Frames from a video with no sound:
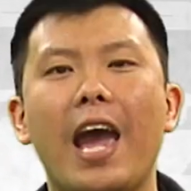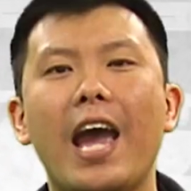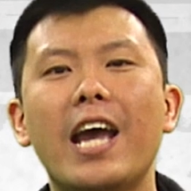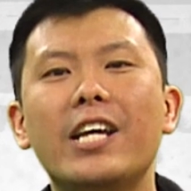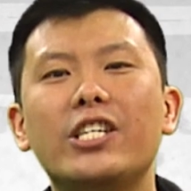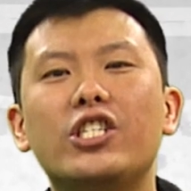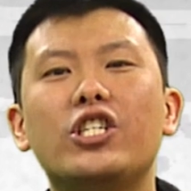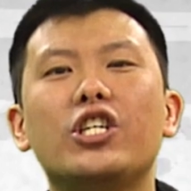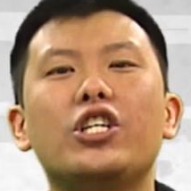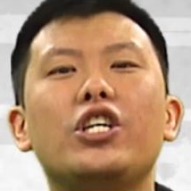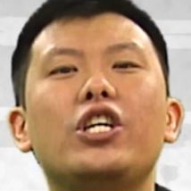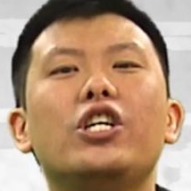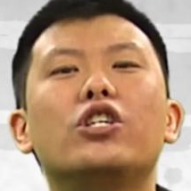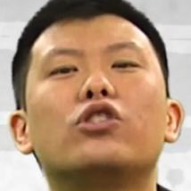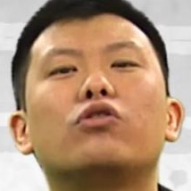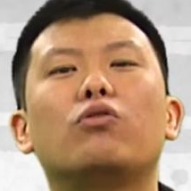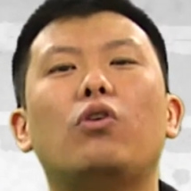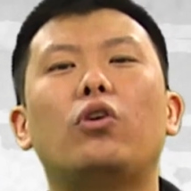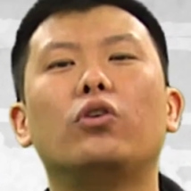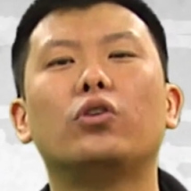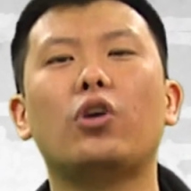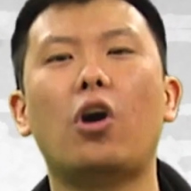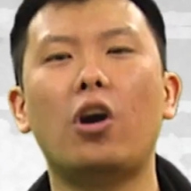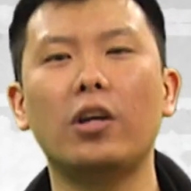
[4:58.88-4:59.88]
As the years
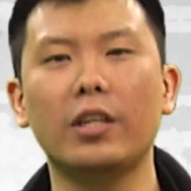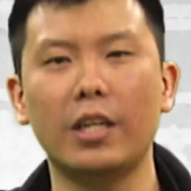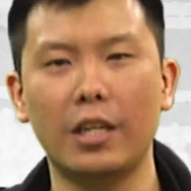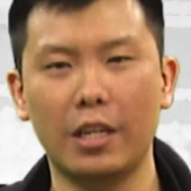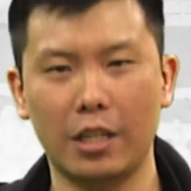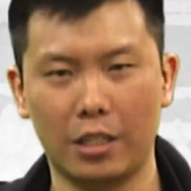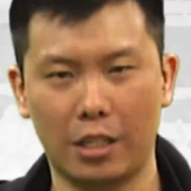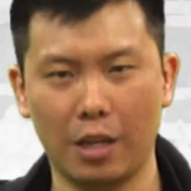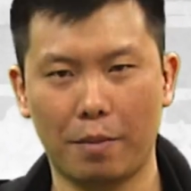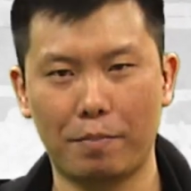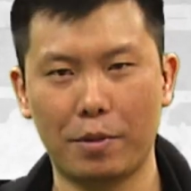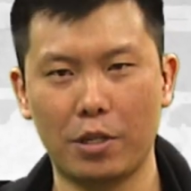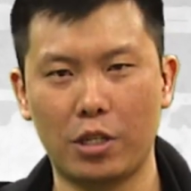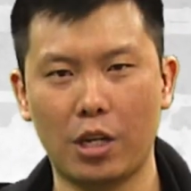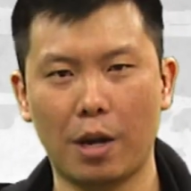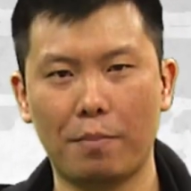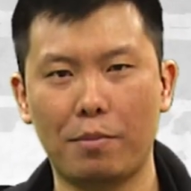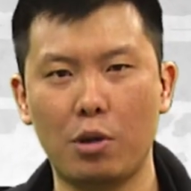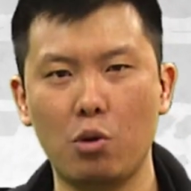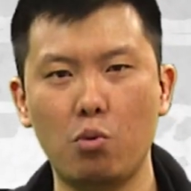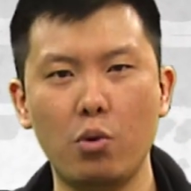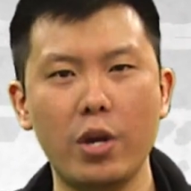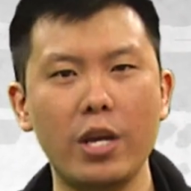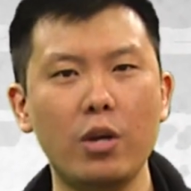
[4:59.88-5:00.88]
rolled on in the W
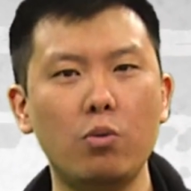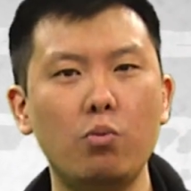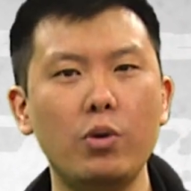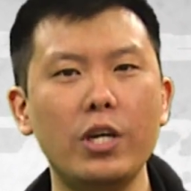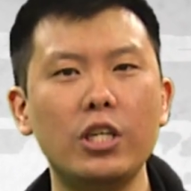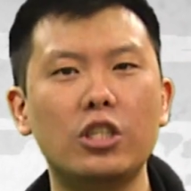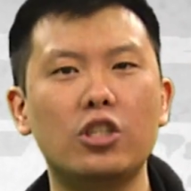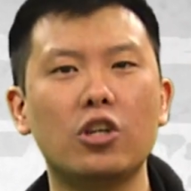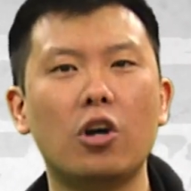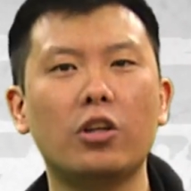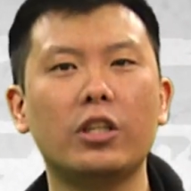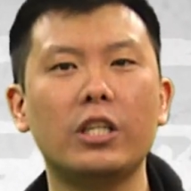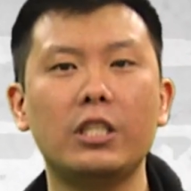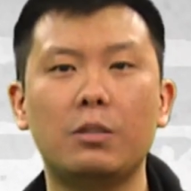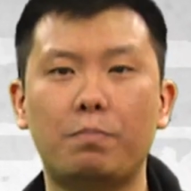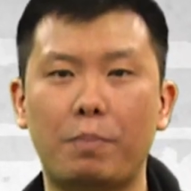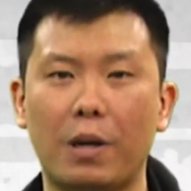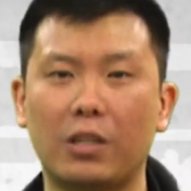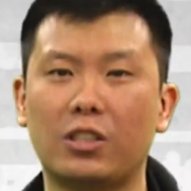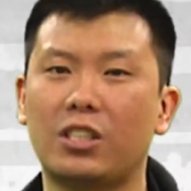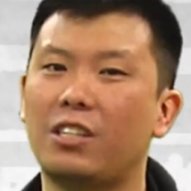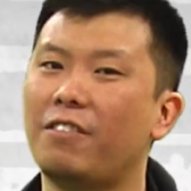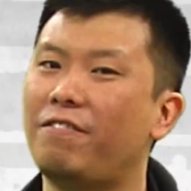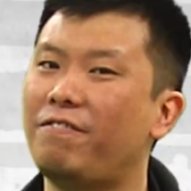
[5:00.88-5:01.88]
W E, we saw these
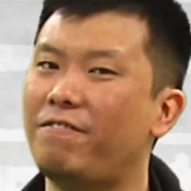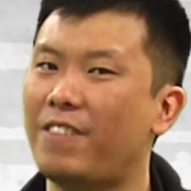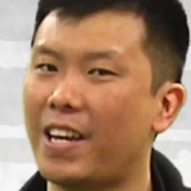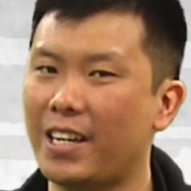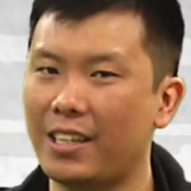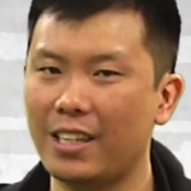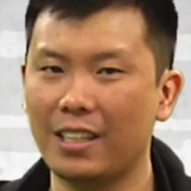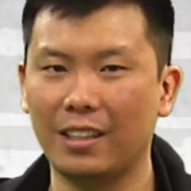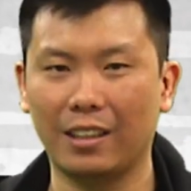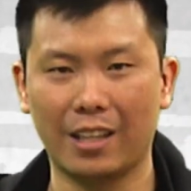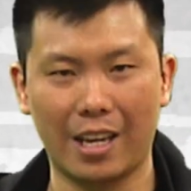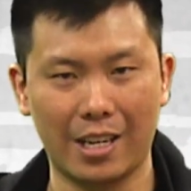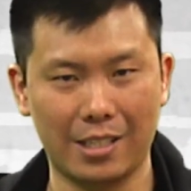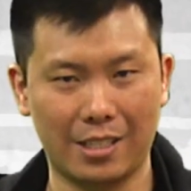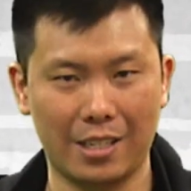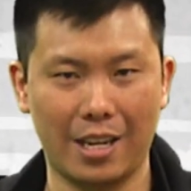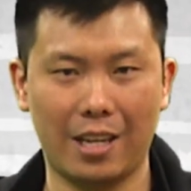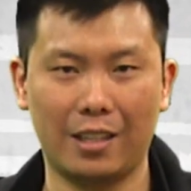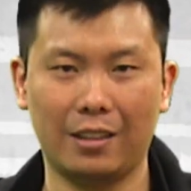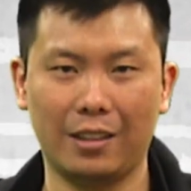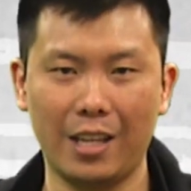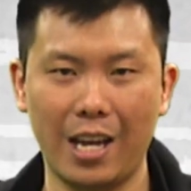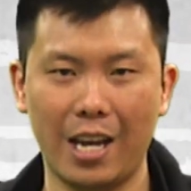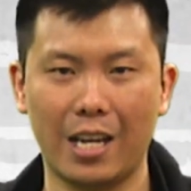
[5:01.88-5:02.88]
belts defended less
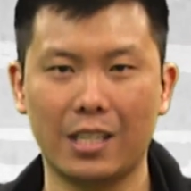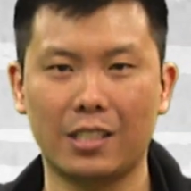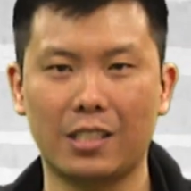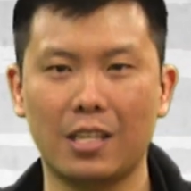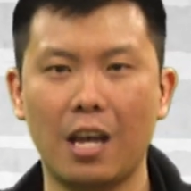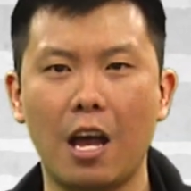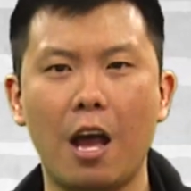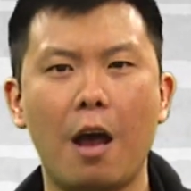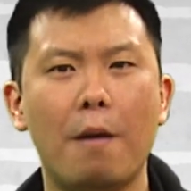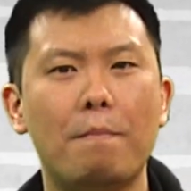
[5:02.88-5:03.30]
and less.